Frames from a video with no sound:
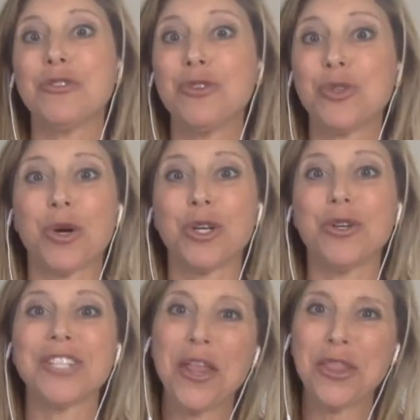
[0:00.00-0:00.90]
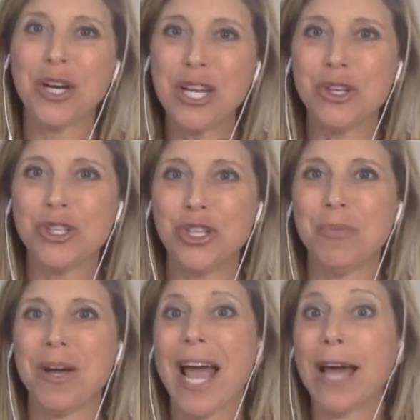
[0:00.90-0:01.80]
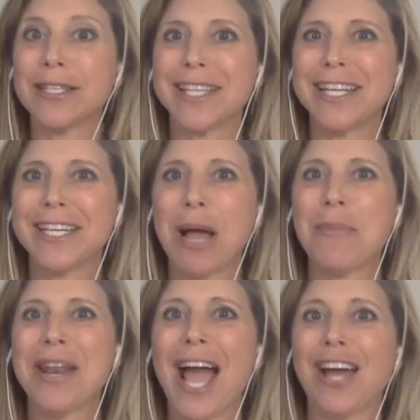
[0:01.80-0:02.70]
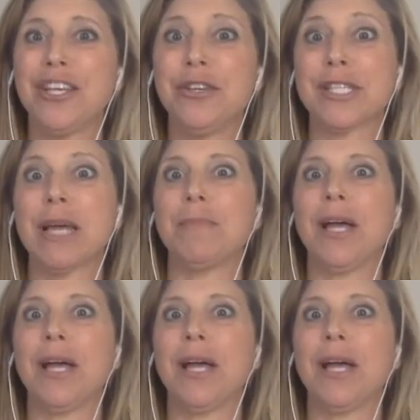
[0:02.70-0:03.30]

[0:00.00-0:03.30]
tutorials out there on YouTube on how to set it up and how to use it,